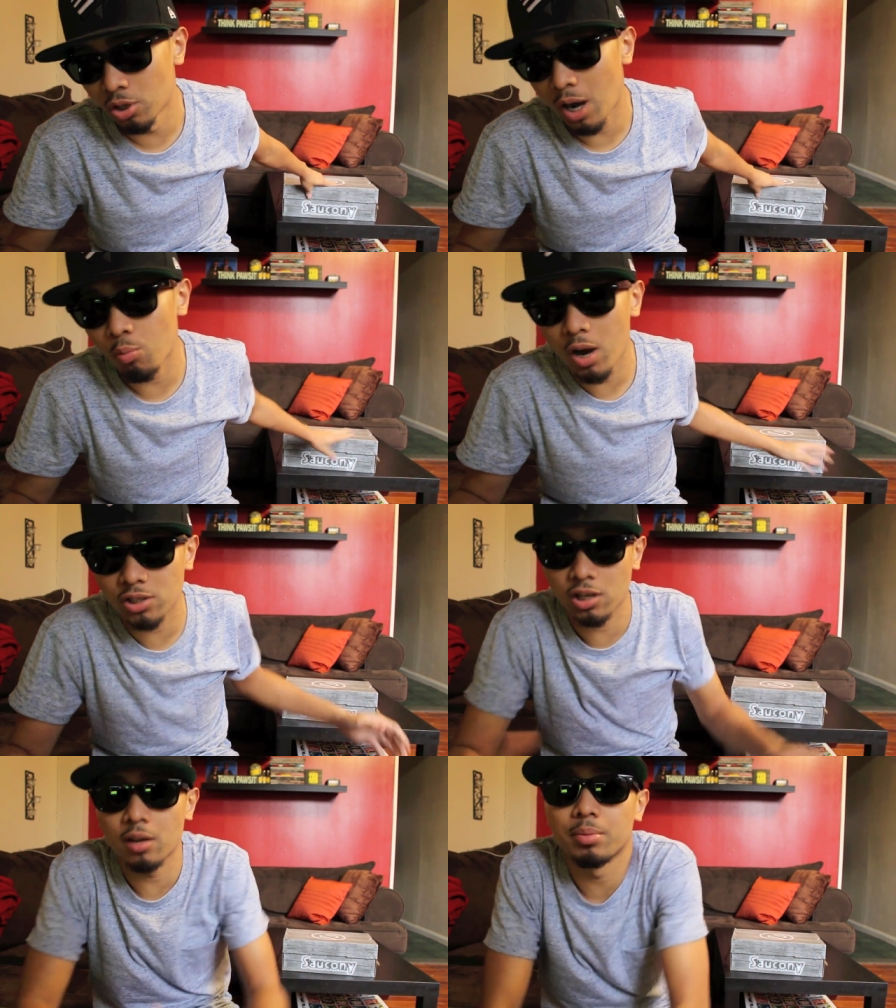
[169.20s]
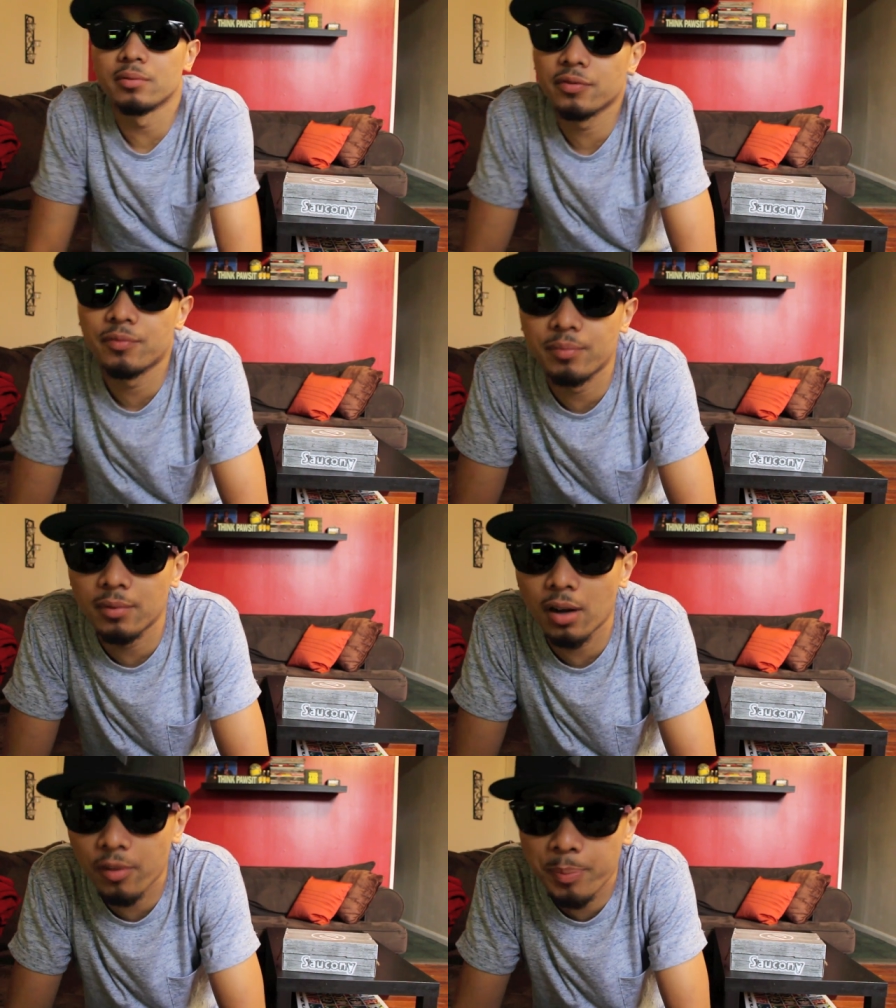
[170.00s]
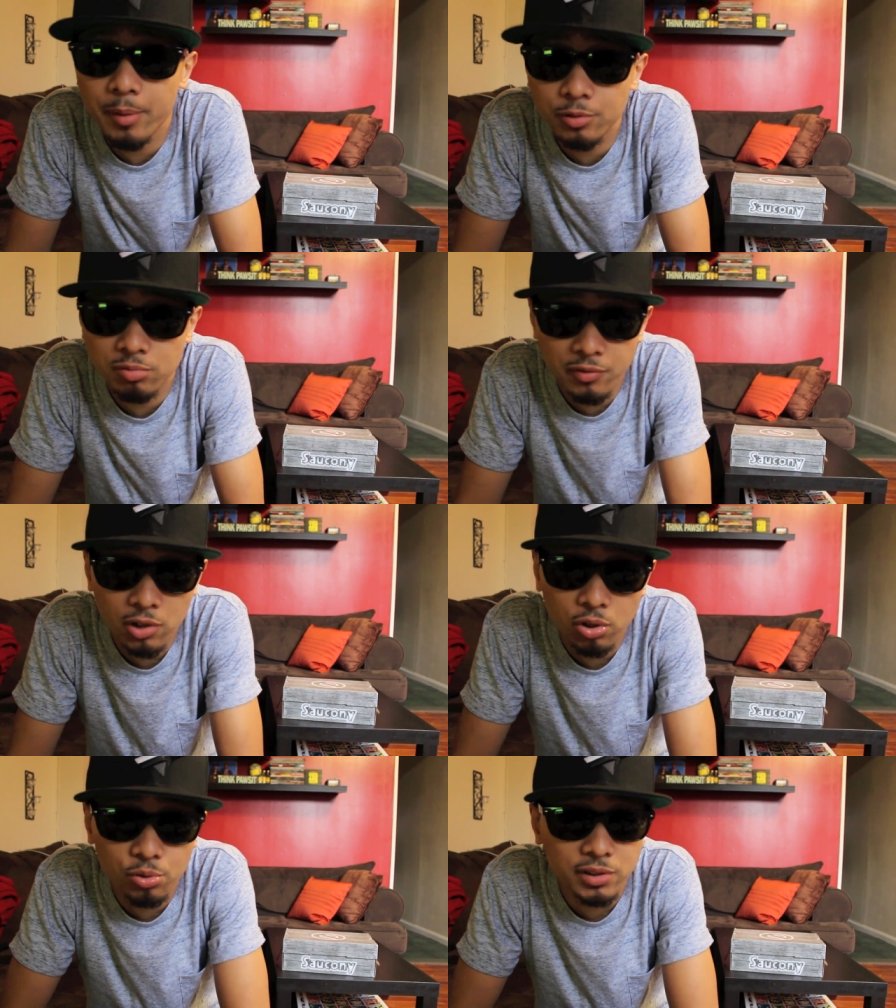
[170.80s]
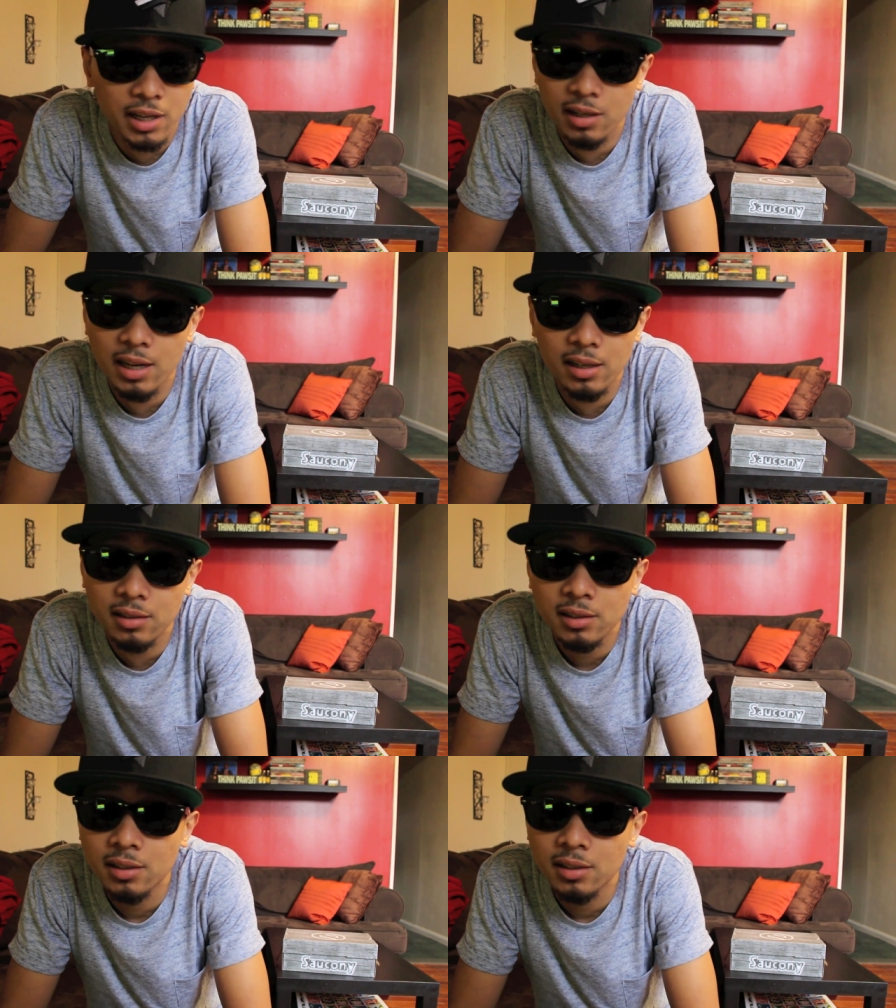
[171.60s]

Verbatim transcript: you know, I watched a couple of other people's reviews and they